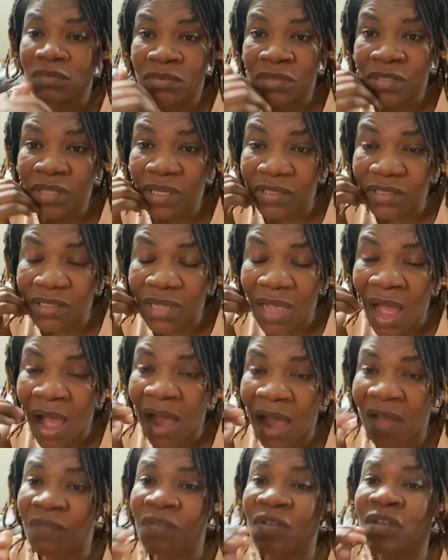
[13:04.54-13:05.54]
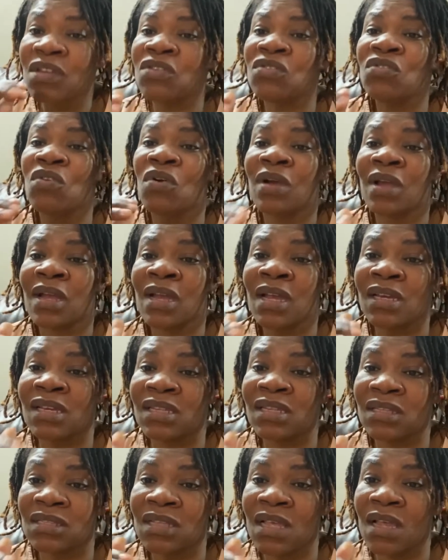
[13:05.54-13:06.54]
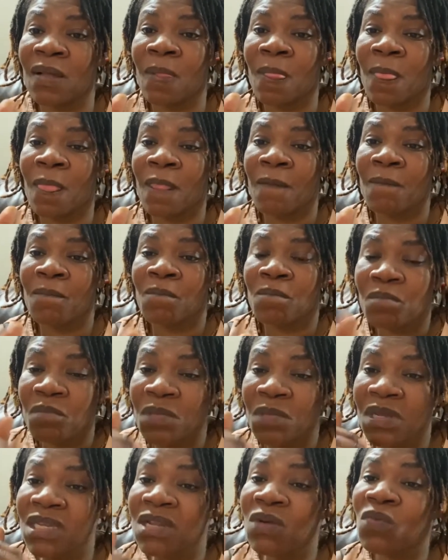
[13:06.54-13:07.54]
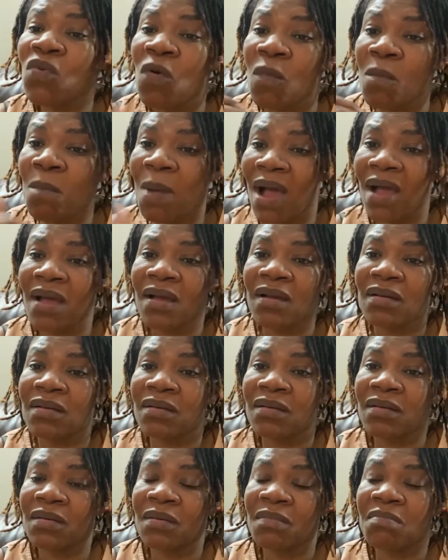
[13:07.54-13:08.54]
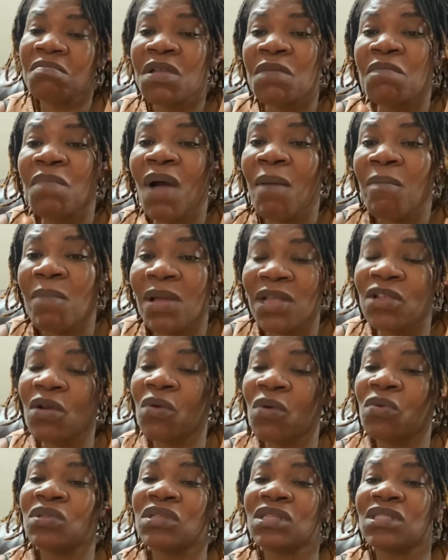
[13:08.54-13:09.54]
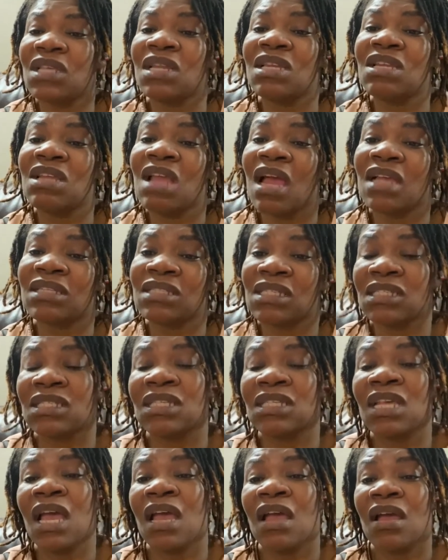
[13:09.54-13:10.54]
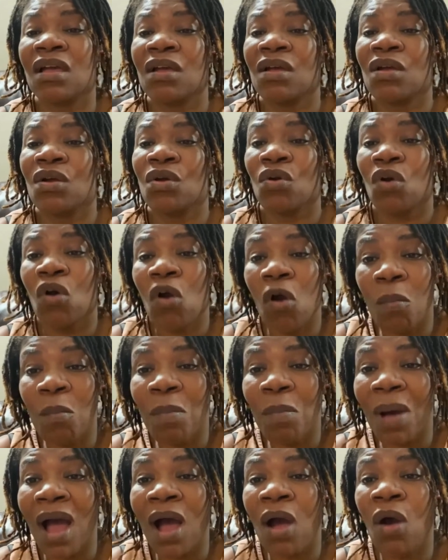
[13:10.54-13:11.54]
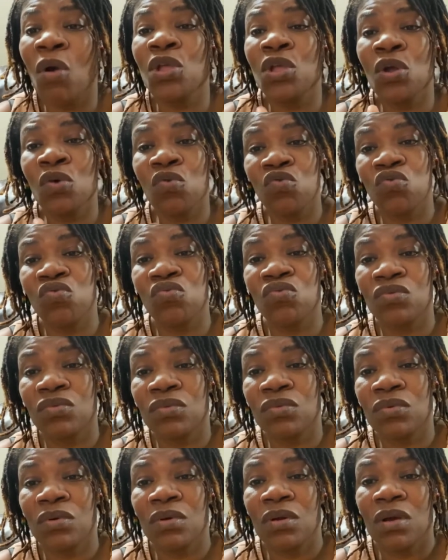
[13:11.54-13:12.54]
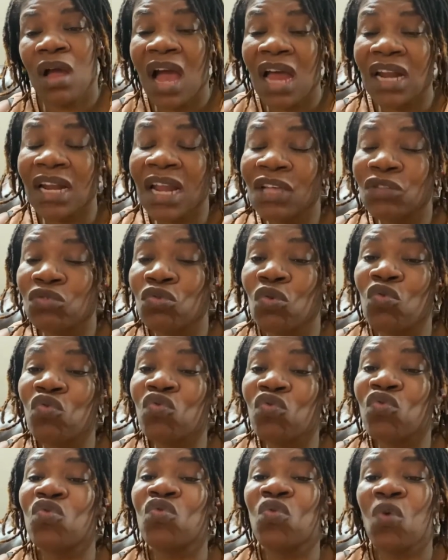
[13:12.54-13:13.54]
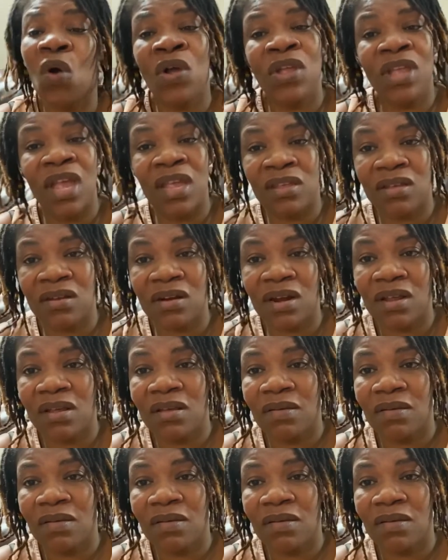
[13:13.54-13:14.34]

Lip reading: Just have it in your head, say, me de woba, me baba yo to say, dear, as I say, or ba or you coon, and as you coon or ya yere.